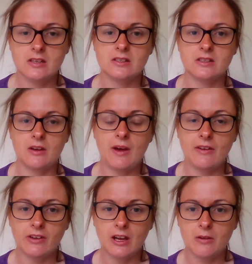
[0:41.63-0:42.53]
So have
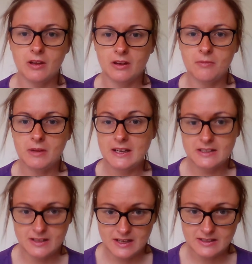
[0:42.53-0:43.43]
a go at
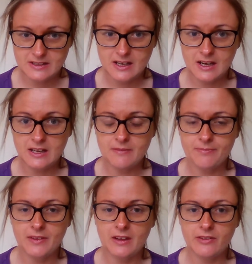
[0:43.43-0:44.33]
completing that today
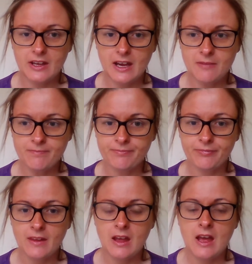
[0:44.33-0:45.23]
if you can.
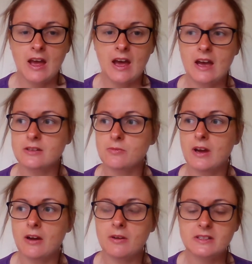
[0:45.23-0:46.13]
As
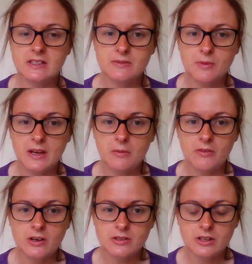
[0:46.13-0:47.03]
well as this week, we're
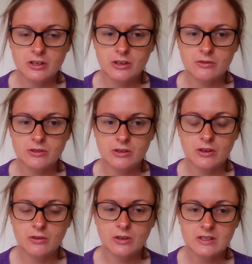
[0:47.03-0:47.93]
asking you
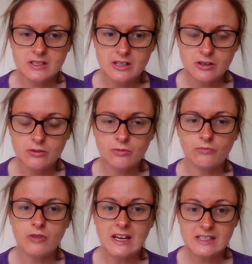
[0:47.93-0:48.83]
to continue
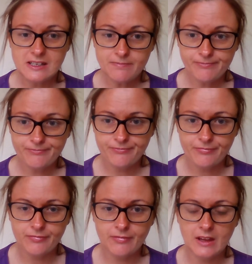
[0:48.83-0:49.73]
reading.
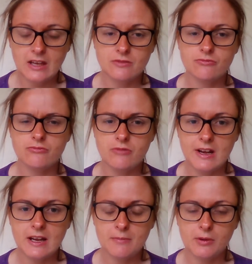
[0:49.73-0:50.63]
It's
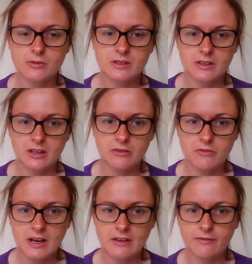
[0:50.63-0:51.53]
really important that you
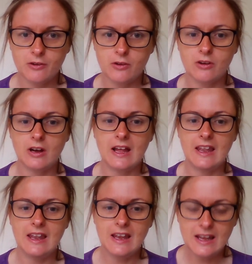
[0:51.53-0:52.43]
read for at
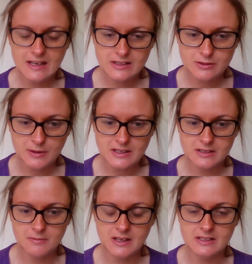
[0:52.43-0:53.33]
least 20
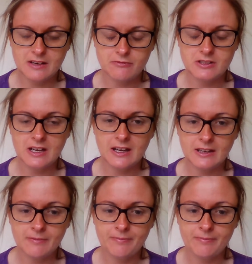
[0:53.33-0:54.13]
minutes every day